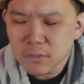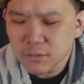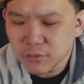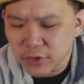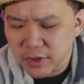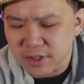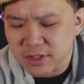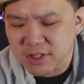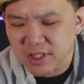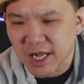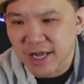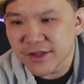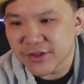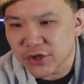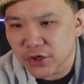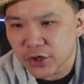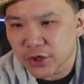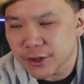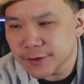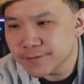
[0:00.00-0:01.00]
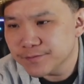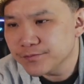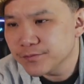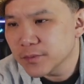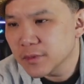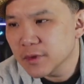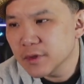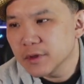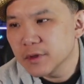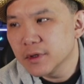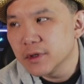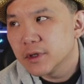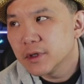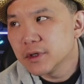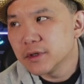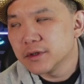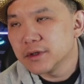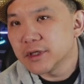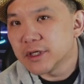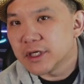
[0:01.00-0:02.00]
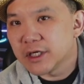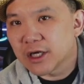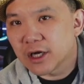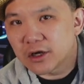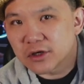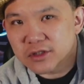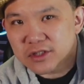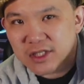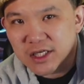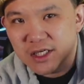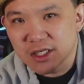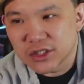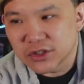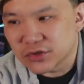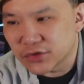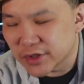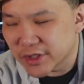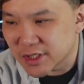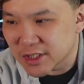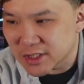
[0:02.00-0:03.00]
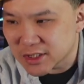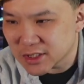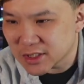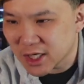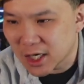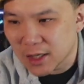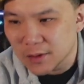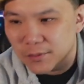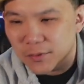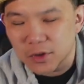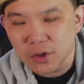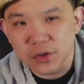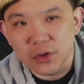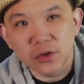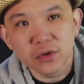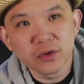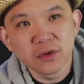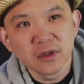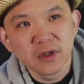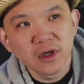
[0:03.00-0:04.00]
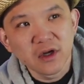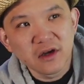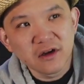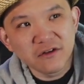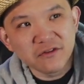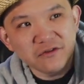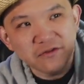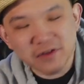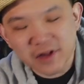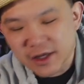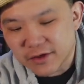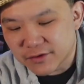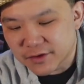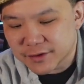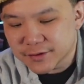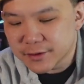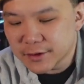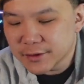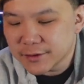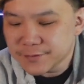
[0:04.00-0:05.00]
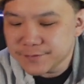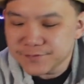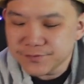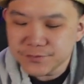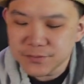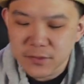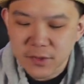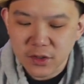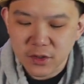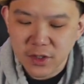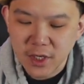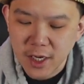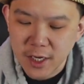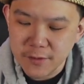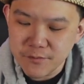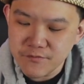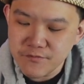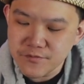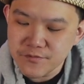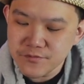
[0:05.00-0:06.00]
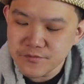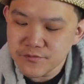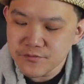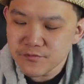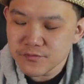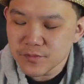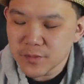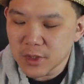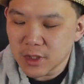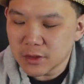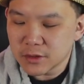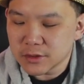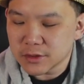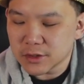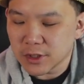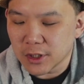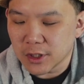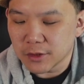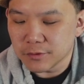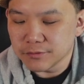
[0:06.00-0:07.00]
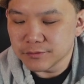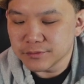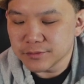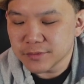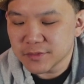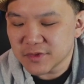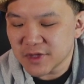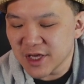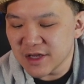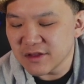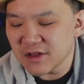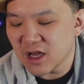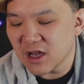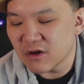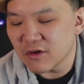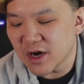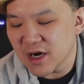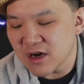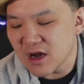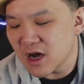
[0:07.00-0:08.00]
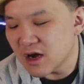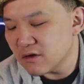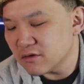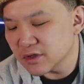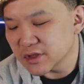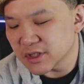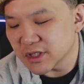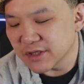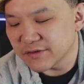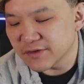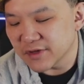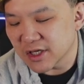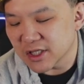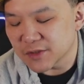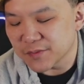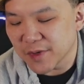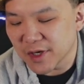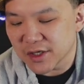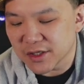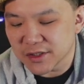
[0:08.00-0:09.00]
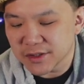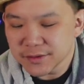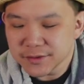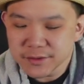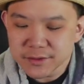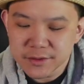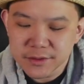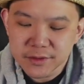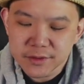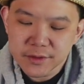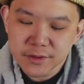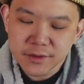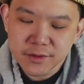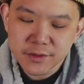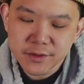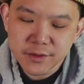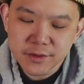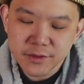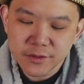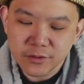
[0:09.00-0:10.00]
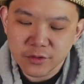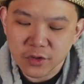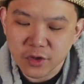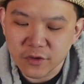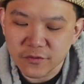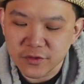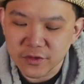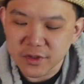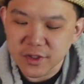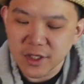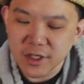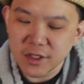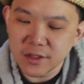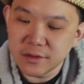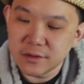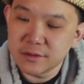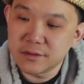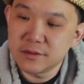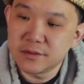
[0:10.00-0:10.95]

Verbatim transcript: Pretty standard, you know, San Andreas combo flavor. Okay? So, $10 right now. We'll see if it gets better. We'll go from there.